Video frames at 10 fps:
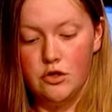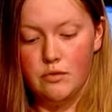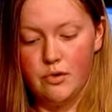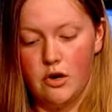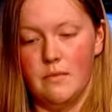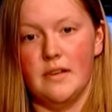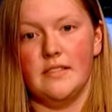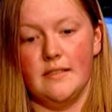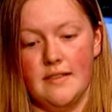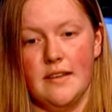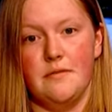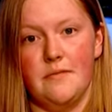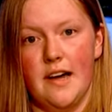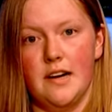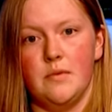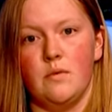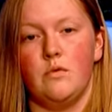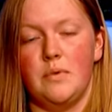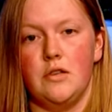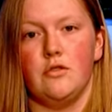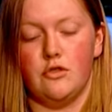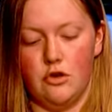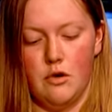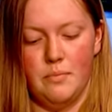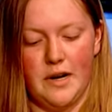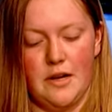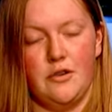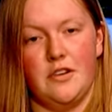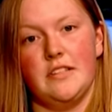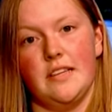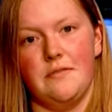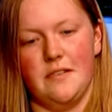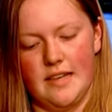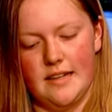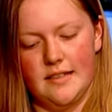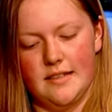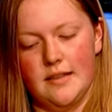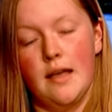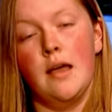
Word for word: you promise that the environment will be your top priority if elected?